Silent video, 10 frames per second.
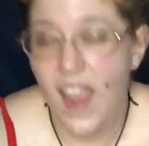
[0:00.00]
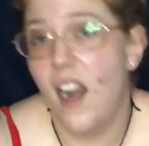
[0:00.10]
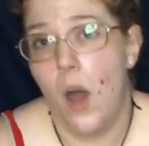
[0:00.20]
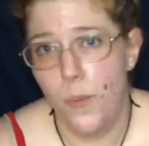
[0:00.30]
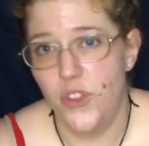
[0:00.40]

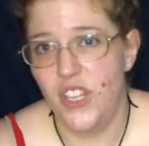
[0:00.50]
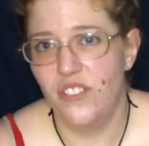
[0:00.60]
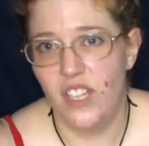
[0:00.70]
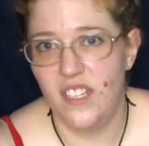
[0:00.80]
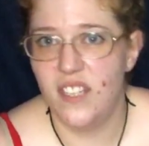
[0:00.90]
And I'll put
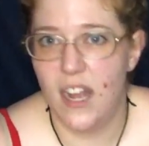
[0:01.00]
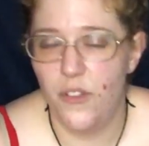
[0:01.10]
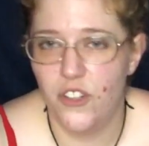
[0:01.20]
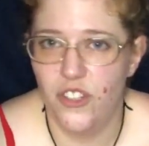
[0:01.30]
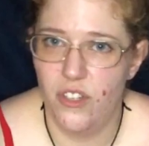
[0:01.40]
these links
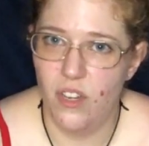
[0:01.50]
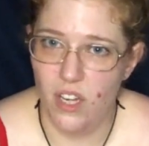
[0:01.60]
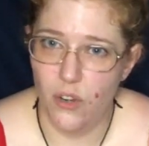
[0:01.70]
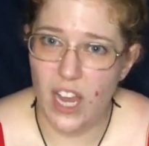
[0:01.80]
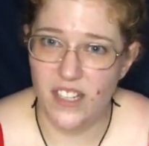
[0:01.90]
down there so
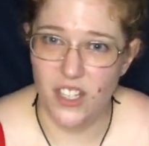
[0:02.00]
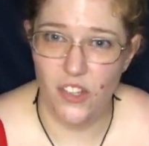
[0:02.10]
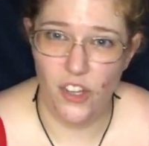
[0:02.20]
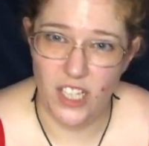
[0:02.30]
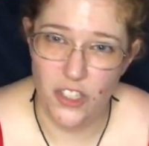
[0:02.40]
you guys
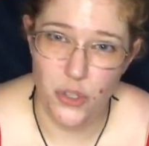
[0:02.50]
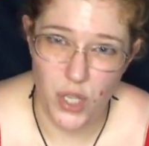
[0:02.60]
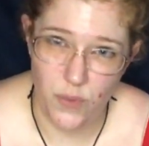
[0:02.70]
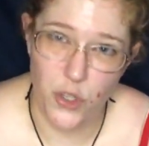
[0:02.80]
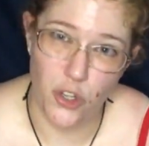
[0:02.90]
can look
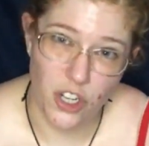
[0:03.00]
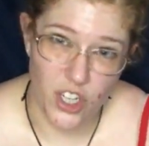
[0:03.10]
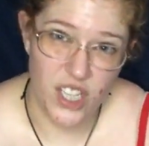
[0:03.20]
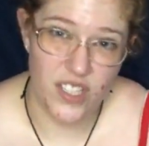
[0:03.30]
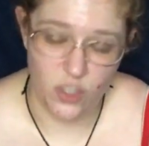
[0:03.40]
into it if you're
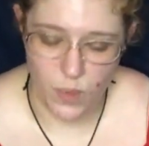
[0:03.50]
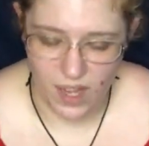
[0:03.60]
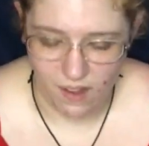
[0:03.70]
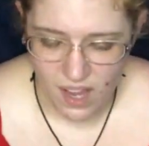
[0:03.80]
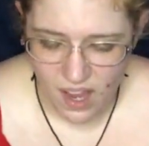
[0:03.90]
curious as
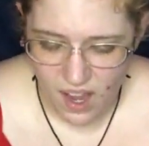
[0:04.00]
well.